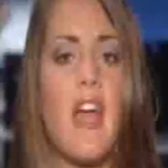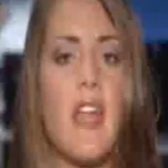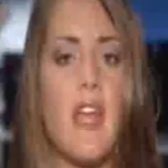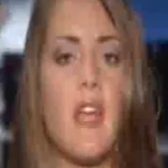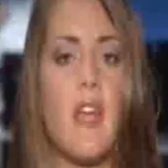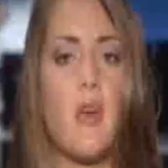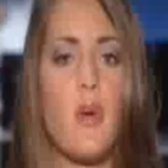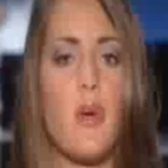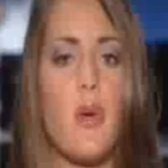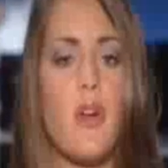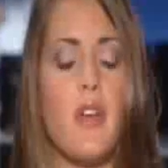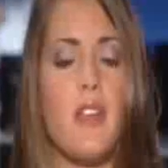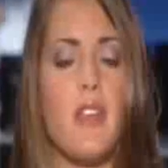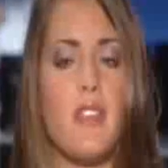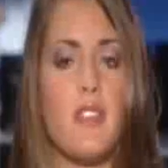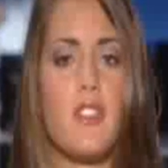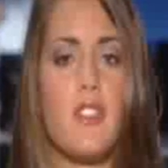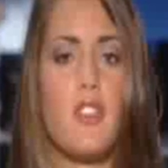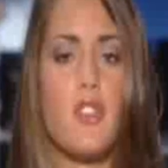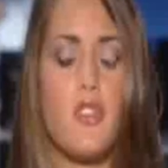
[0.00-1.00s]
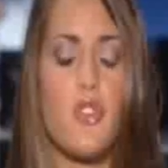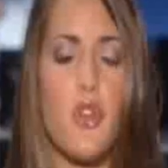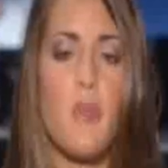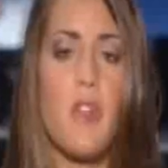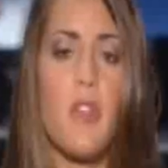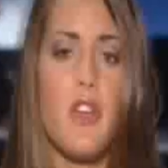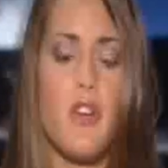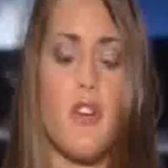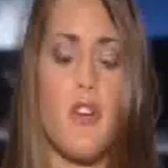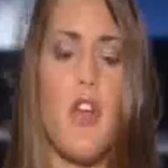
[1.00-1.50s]
that Acorn is
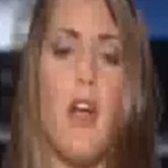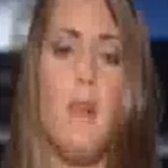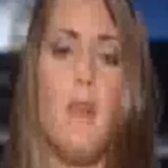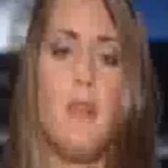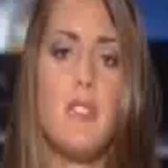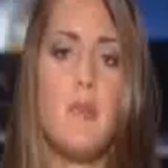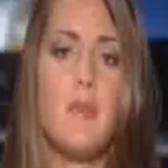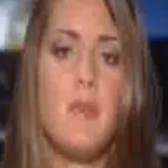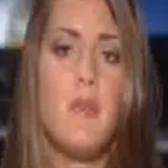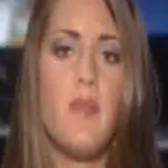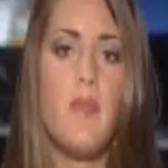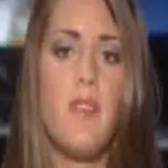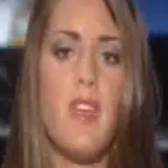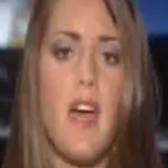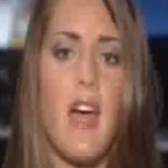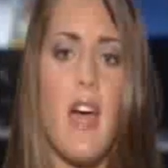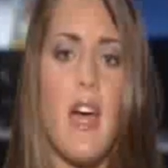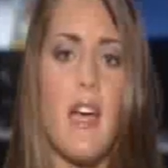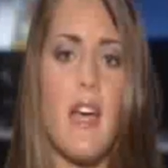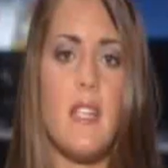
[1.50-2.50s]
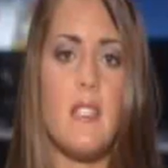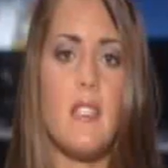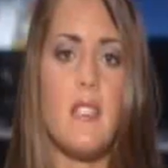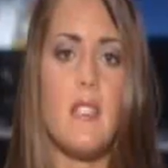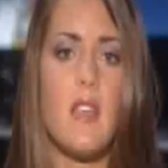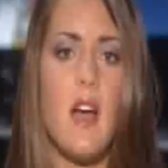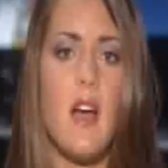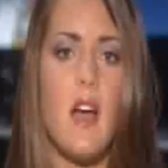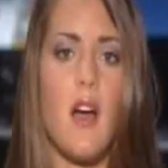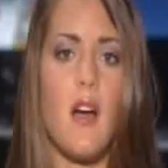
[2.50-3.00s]
extremely corrupt,
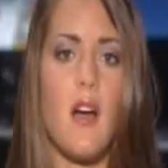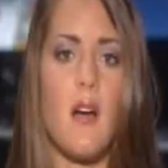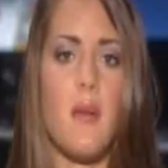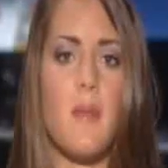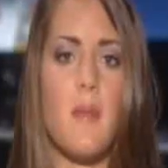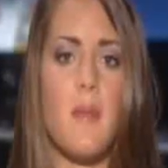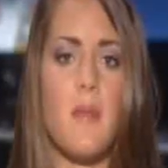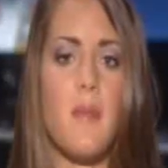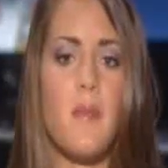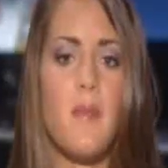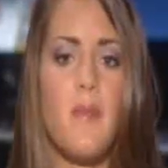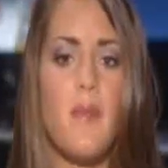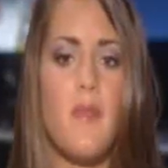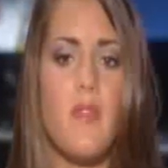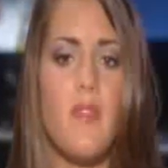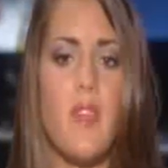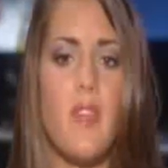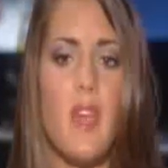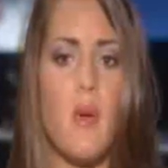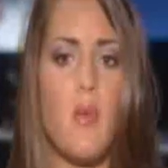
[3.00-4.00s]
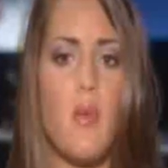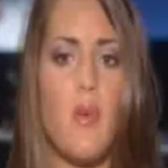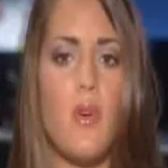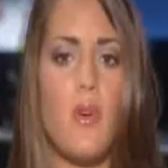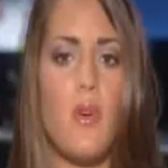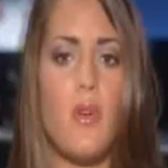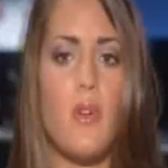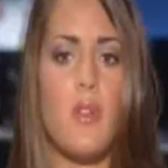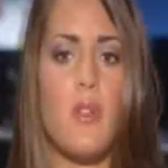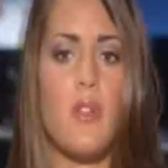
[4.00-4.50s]
that um, they
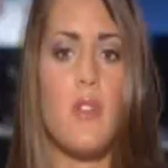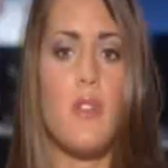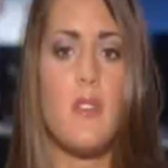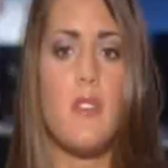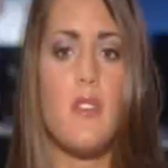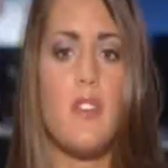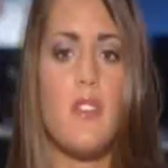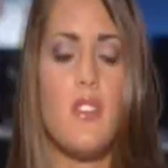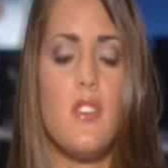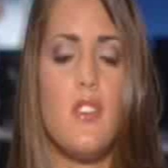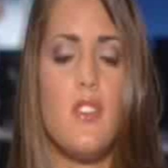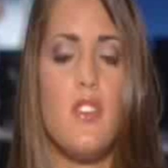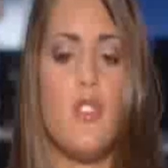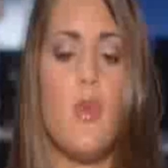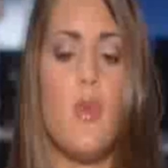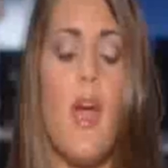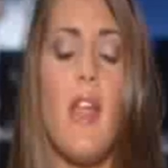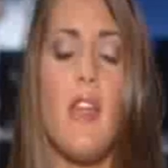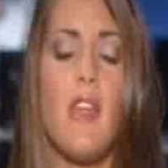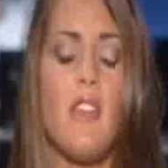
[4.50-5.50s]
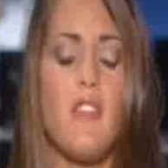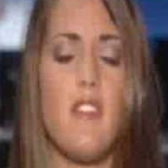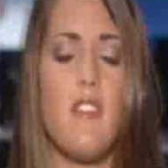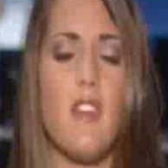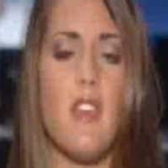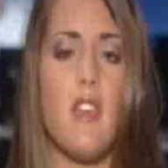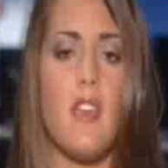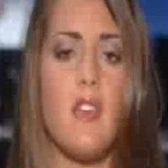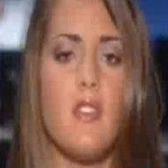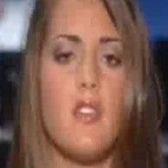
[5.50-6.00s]
will do
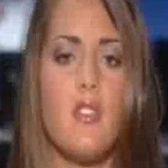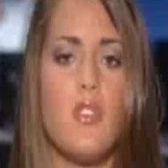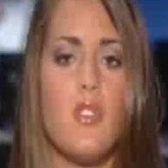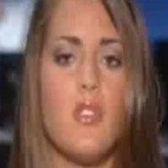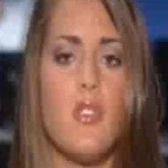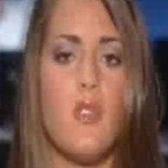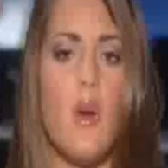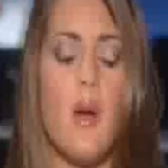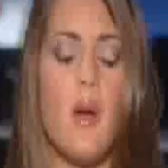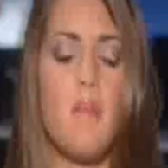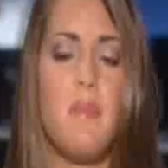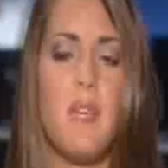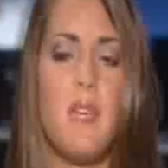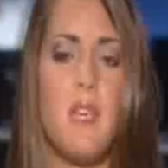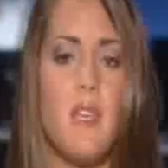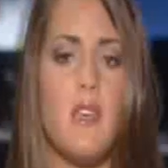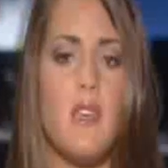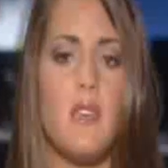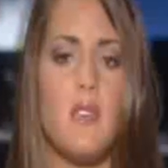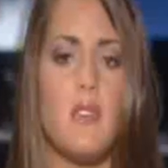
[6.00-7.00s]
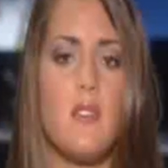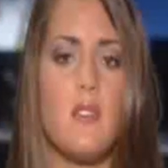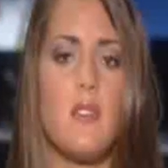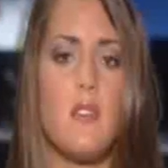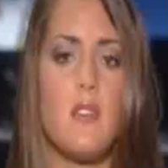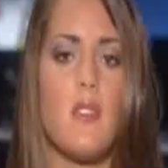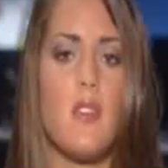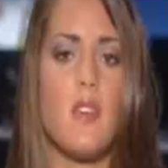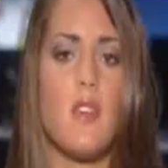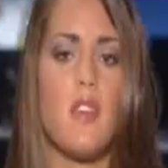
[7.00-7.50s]
anything to appease
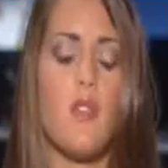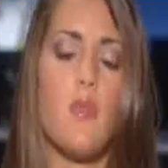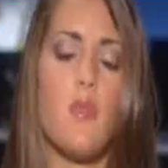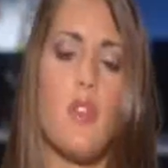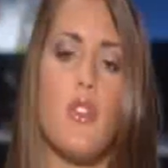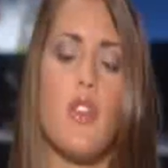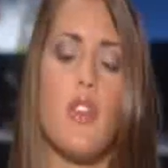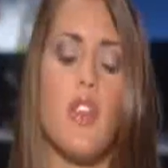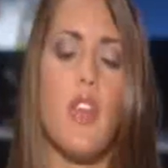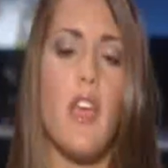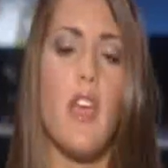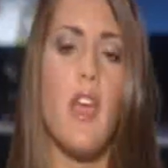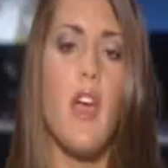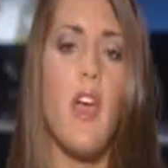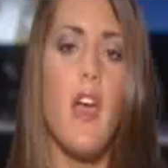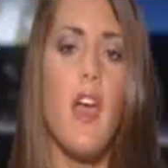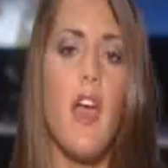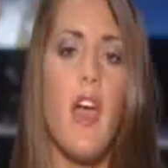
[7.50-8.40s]
the community.